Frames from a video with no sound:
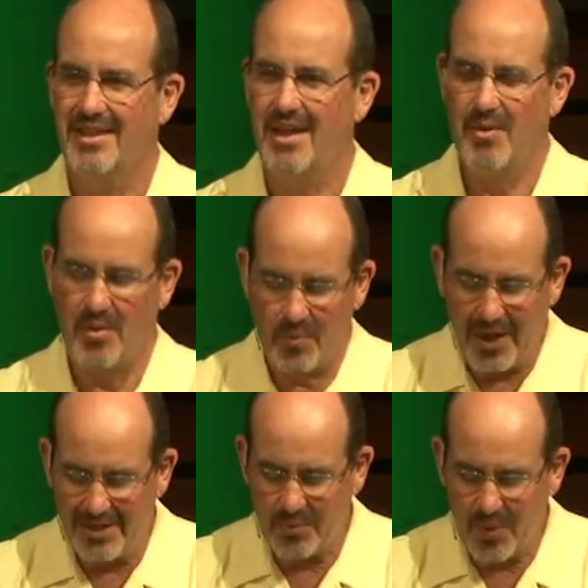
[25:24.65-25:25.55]
I mean,
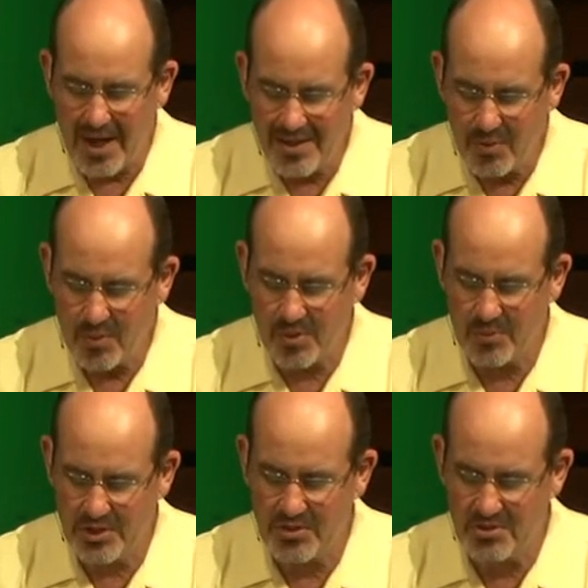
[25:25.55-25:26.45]
why, why in the world
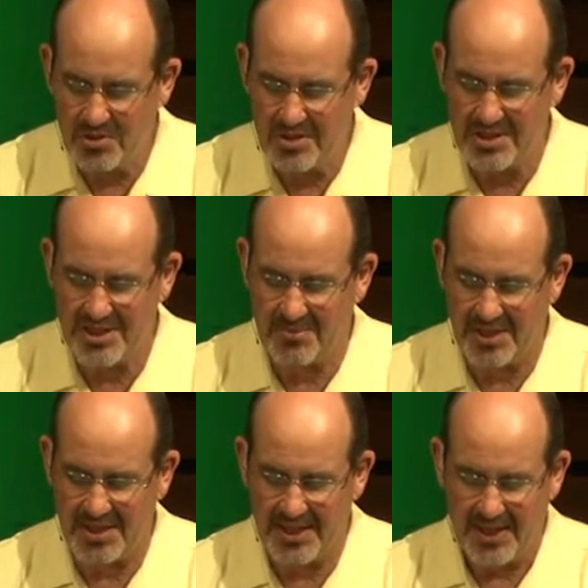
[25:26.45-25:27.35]
would you do this to
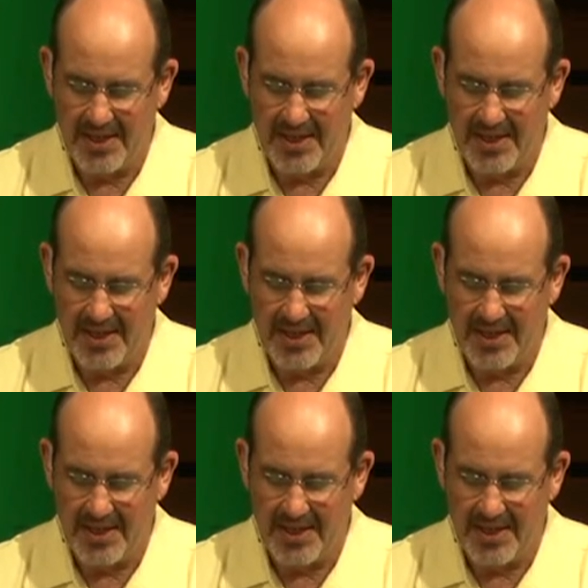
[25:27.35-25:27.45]
me?